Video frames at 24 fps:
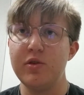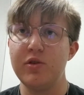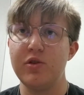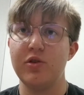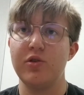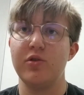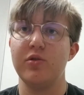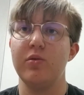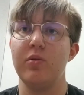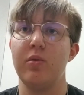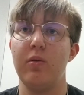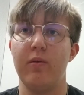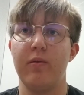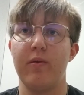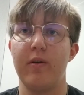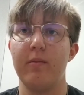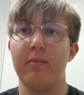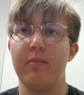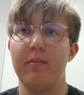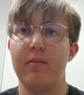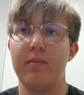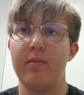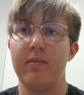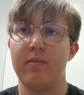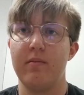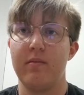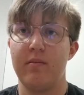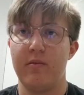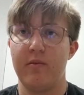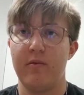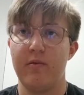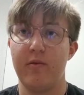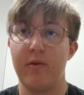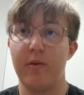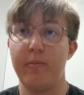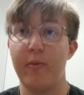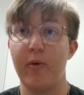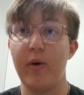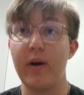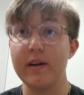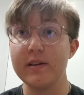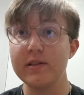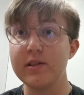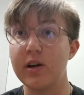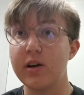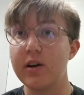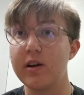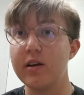to from from where I
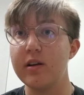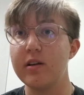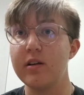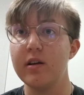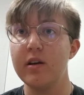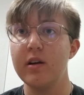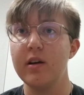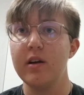started